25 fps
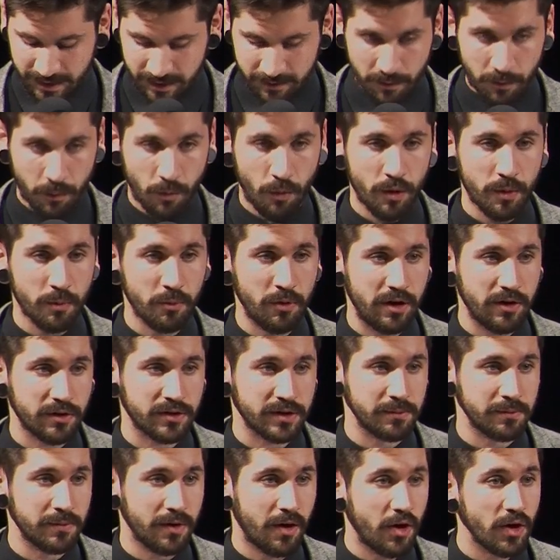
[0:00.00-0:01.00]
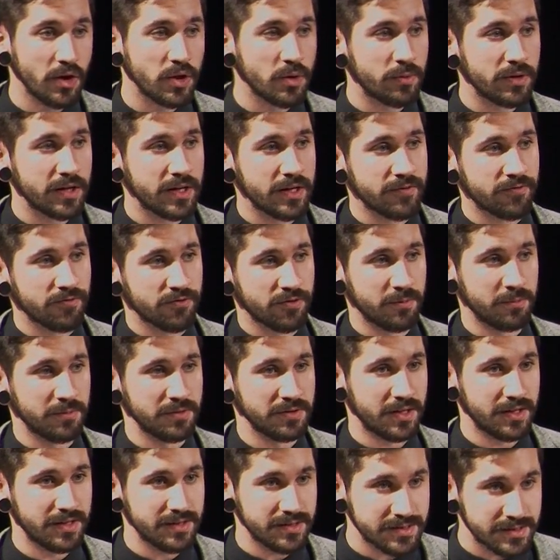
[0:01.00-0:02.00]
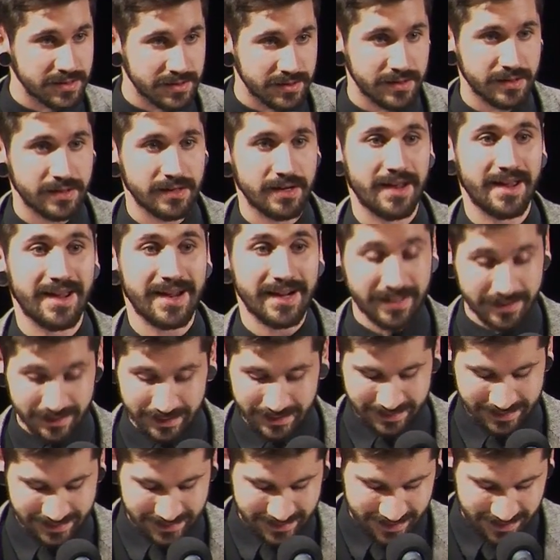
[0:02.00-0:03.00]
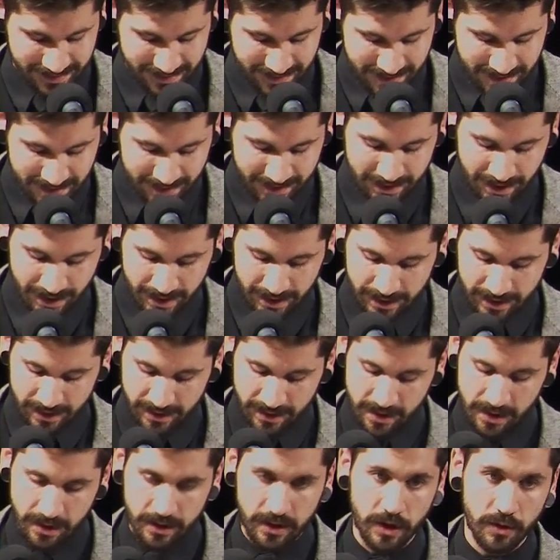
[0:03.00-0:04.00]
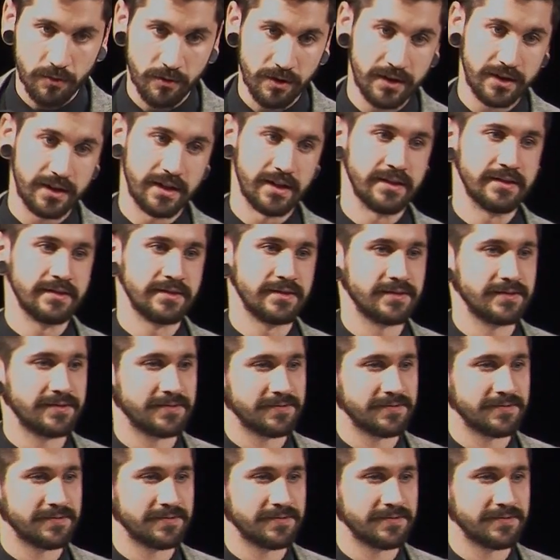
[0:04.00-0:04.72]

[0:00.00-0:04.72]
give a warm welcome all the way from London, England, Guy Gunaratne.